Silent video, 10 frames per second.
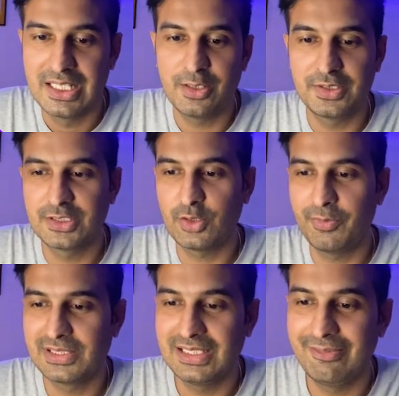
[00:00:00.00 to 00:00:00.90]
Now, this is
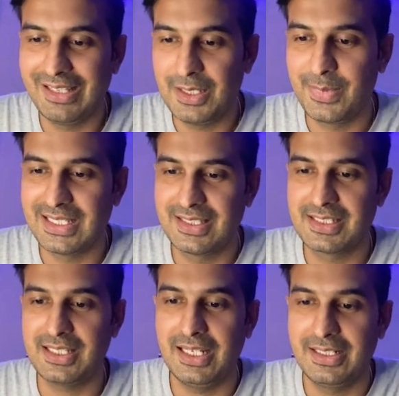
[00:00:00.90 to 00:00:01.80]
obviously very
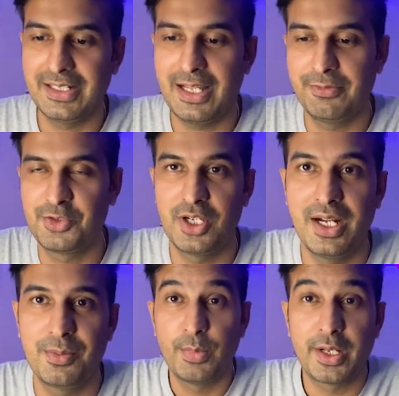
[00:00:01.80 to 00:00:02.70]
basic styling that I have
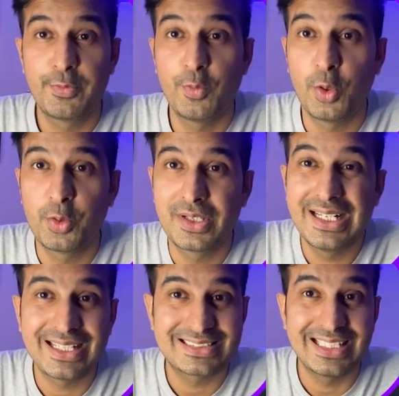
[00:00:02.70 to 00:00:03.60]
shared, but if you want to
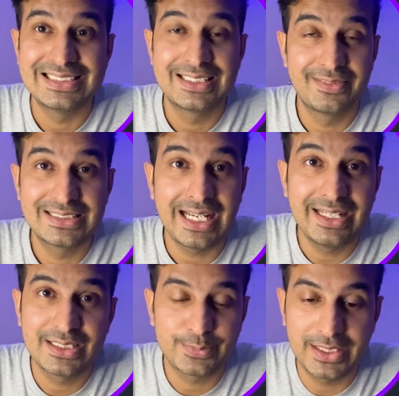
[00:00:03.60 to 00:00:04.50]
create extensive
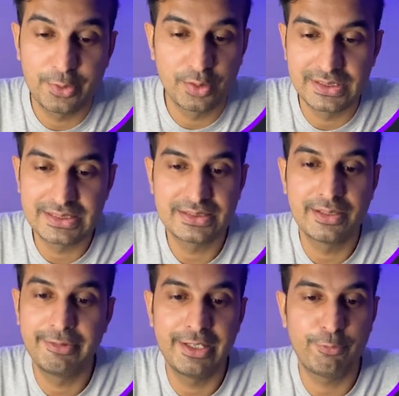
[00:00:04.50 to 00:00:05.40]
design as well, you know, this is
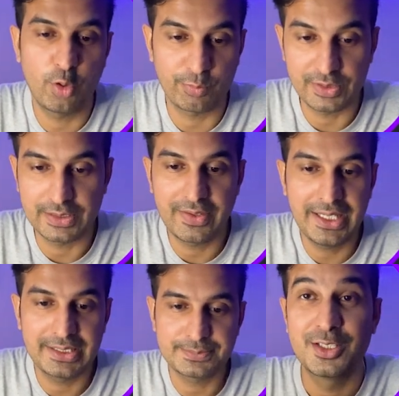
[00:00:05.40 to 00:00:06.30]
the way forward, right?